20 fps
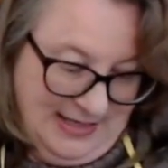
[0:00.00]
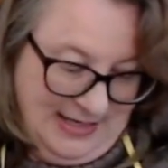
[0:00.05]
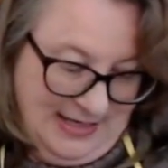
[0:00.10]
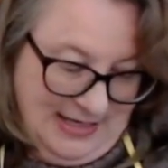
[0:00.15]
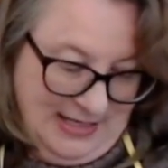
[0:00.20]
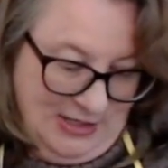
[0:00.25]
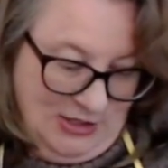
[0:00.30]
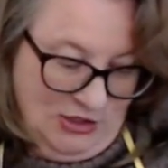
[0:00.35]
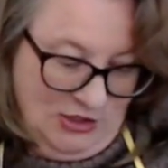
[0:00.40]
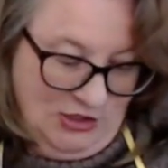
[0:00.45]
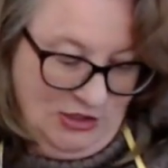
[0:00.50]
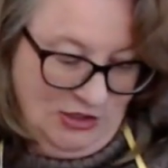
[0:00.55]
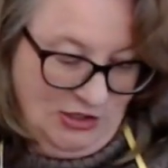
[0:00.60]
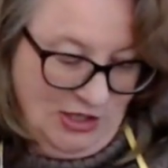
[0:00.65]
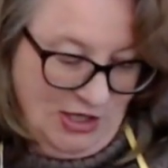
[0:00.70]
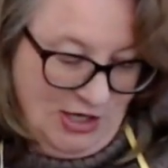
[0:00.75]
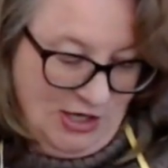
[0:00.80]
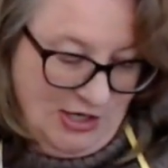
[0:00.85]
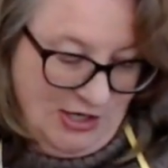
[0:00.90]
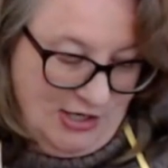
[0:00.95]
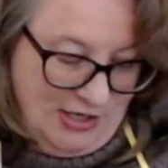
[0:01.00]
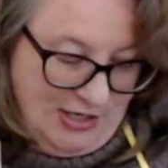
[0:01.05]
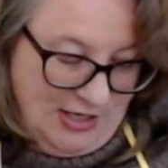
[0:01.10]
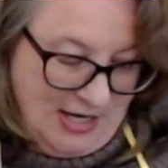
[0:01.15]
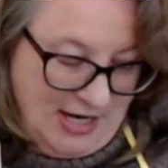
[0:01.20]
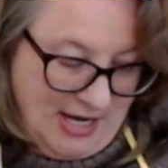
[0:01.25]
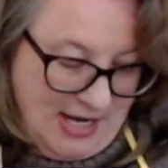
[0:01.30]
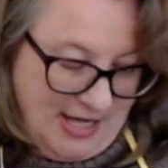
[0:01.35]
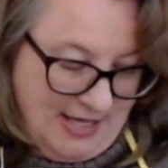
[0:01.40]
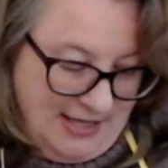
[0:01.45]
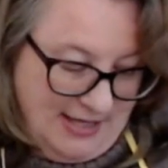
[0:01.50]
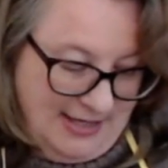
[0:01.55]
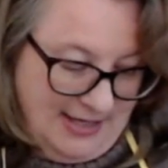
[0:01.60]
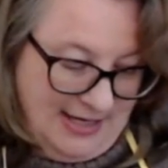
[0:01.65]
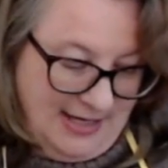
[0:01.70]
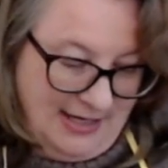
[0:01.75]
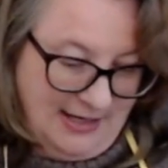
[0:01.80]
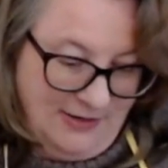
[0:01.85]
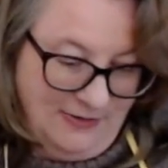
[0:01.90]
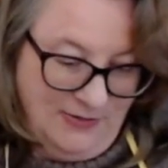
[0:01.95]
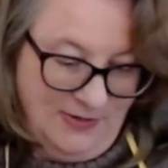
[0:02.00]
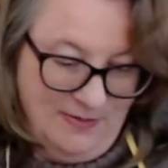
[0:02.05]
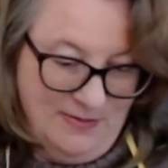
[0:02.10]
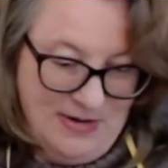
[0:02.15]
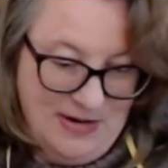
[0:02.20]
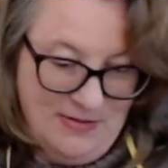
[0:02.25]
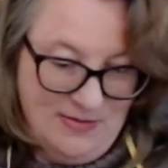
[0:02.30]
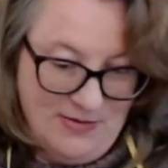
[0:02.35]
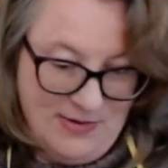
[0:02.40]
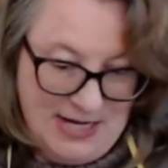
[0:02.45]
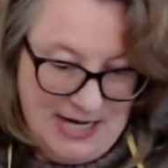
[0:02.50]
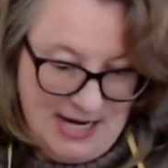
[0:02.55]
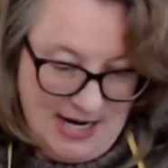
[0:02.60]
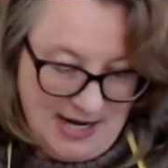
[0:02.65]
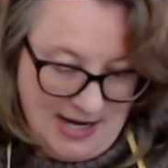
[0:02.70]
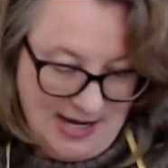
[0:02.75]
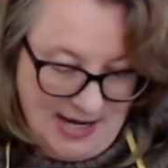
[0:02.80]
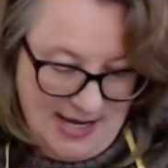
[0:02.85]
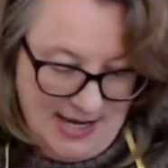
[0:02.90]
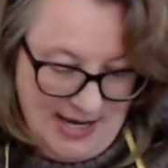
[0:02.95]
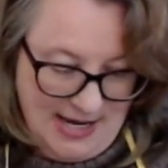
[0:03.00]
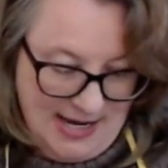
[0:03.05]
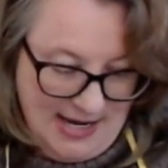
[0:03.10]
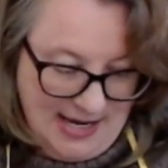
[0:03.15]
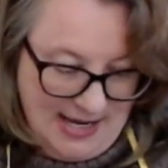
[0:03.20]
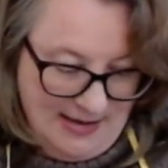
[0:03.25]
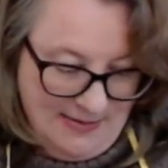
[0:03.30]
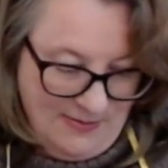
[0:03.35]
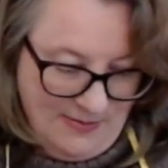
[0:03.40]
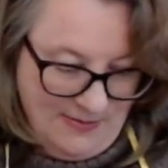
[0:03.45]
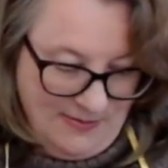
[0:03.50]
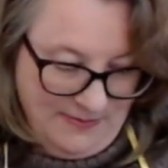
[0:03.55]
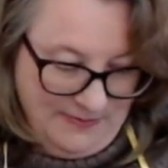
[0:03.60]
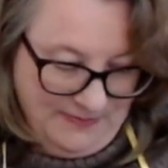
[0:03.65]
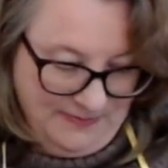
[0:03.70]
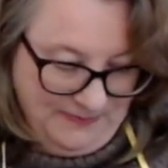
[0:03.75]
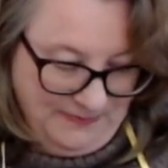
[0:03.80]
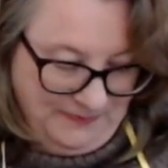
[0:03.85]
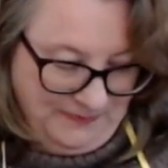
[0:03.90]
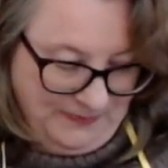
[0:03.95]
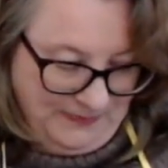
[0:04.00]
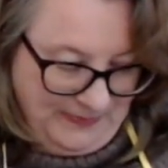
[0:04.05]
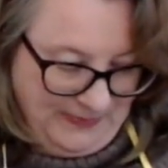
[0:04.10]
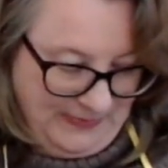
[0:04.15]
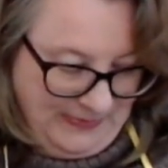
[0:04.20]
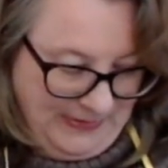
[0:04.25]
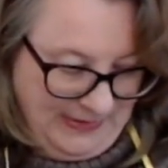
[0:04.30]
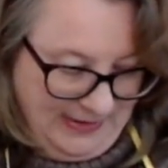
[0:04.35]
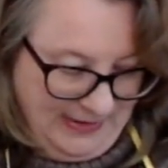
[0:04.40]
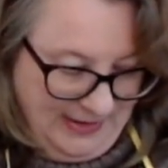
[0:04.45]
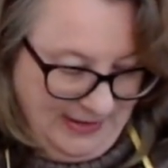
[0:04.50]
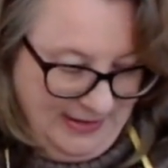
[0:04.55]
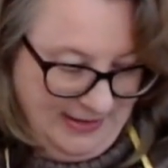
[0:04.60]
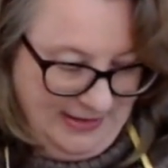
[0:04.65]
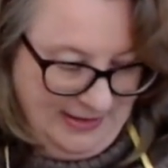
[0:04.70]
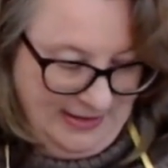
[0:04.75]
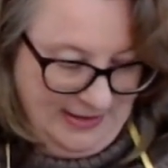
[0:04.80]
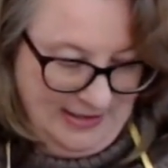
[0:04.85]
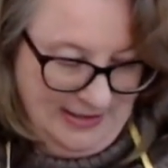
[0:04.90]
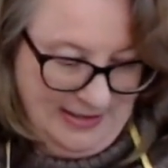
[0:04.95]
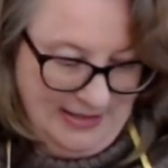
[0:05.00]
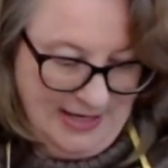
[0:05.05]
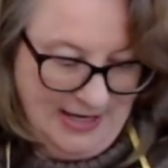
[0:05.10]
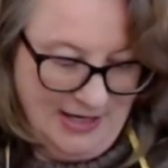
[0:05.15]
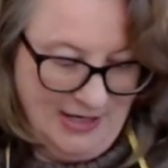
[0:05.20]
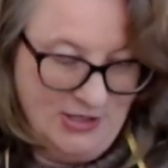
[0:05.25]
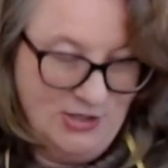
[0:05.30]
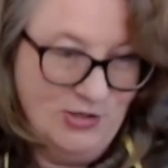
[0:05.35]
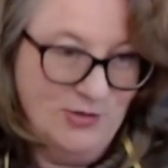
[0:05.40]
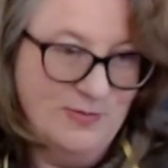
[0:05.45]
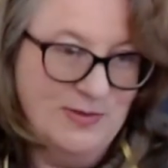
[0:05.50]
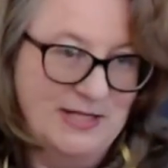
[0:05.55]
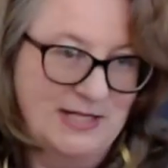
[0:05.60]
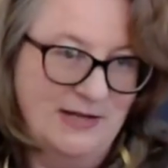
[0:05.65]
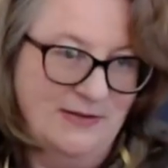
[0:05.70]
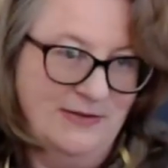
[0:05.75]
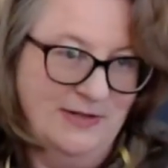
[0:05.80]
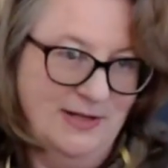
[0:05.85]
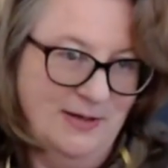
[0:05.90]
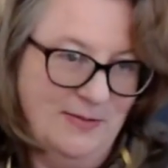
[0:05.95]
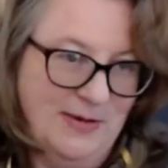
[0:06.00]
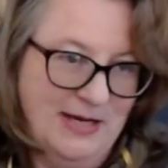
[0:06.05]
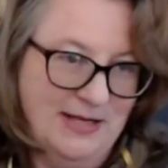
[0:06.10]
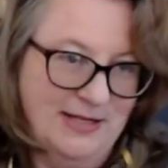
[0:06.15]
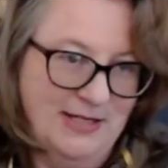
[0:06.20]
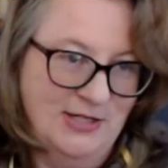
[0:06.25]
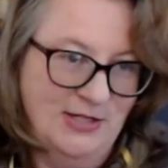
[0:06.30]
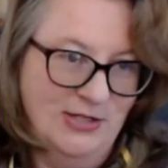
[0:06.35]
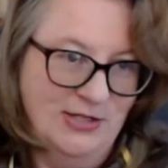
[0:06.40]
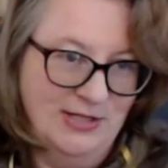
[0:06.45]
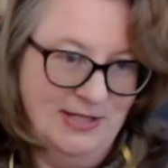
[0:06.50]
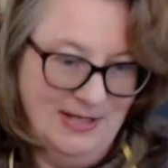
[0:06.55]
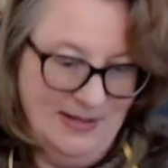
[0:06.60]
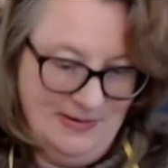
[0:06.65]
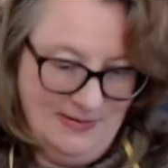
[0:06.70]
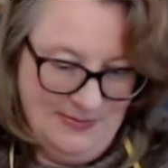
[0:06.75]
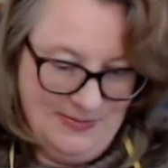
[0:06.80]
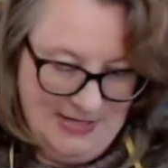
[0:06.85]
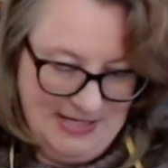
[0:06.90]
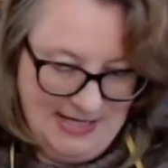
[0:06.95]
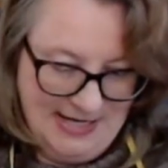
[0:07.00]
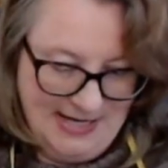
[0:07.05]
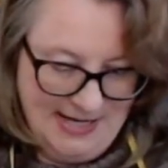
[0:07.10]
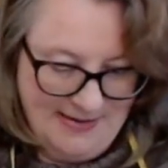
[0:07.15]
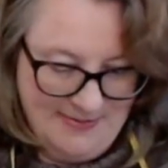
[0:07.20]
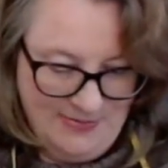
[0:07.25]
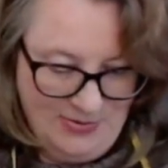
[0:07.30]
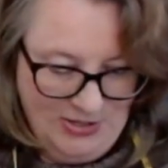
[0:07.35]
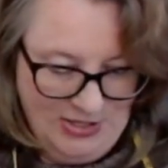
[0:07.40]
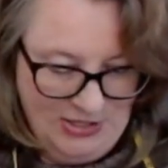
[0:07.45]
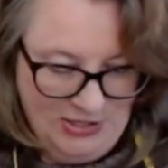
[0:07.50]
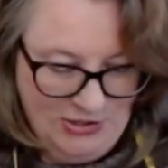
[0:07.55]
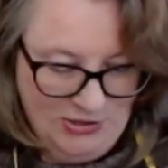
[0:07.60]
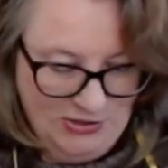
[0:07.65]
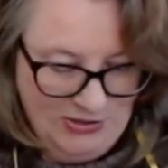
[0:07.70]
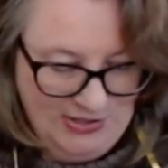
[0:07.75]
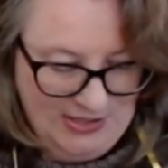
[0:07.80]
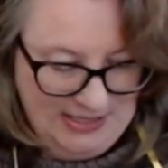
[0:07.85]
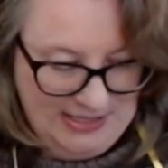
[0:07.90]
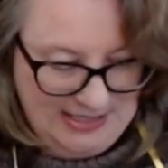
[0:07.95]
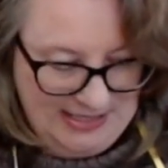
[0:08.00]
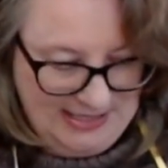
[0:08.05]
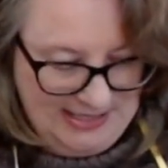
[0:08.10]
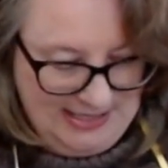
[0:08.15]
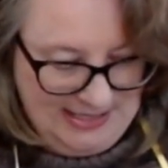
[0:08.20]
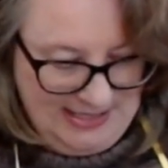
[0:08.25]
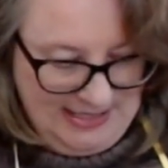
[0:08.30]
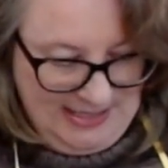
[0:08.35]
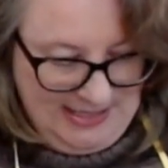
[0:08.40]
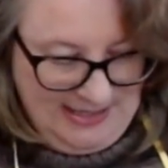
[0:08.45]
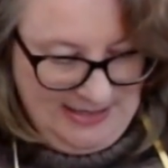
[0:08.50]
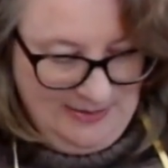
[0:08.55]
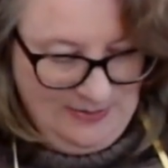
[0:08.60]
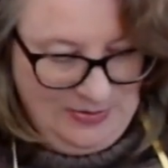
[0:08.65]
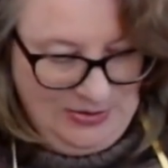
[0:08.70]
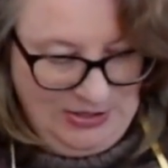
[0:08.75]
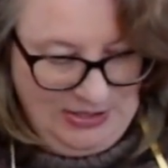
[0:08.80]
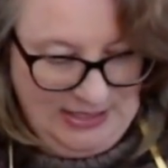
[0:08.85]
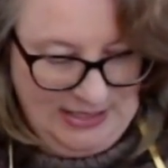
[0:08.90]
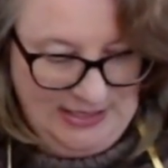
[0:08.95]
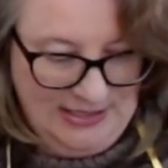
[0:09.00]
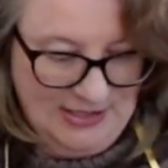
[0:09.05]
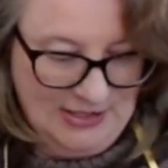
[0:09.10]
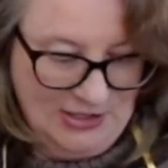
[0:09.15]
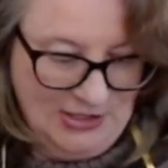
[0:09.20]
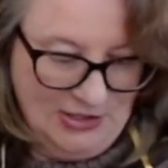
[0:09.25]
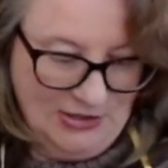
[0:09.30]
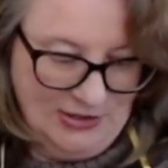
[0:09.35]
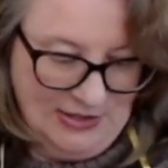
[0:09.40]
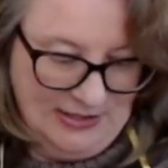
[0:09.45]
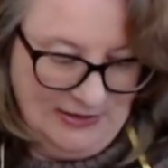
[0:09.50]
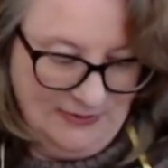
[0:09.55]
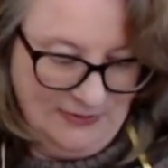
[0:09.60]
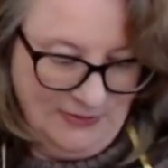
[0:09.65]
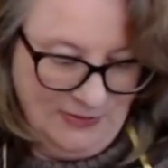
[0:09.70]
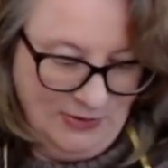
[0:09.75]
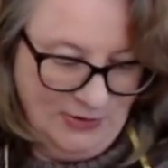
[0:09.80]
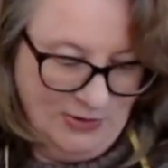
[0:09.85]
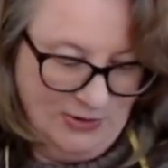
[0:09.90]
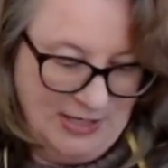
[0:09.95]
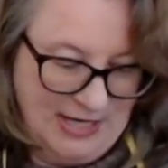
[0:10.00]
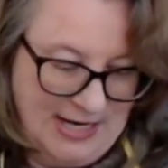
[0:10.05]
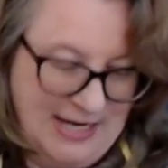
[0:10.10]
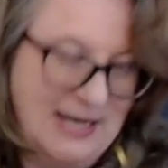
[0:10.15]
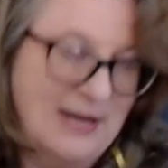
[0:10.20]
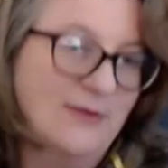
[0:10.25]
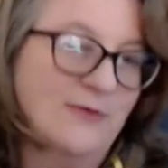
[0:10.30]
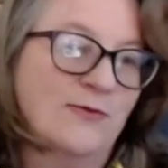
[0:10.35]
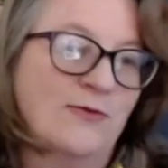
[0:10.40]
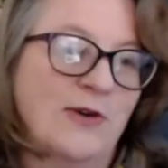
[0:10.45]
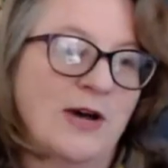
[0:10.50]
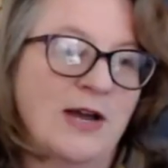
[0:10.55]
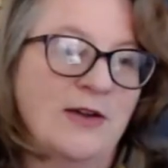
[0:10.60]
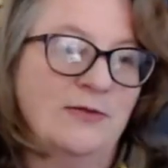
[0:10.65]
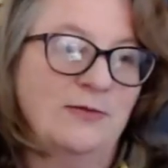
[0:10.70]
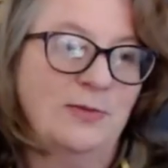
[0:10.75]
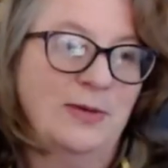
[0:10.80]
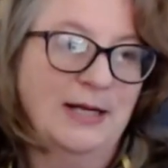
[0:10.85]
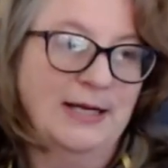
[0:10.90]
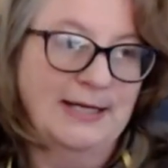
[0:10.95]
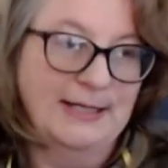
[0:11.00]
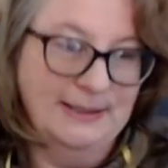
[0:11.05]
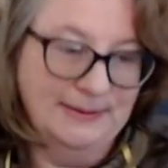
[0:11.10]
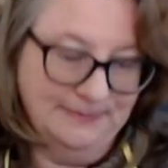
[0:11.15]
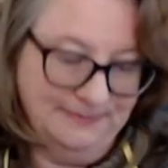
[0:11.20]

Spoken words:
So I think from memory I am, and I should be definite about this, shouldn't I? But I'm pretty sure that the Birkin is calling for a 5-ply,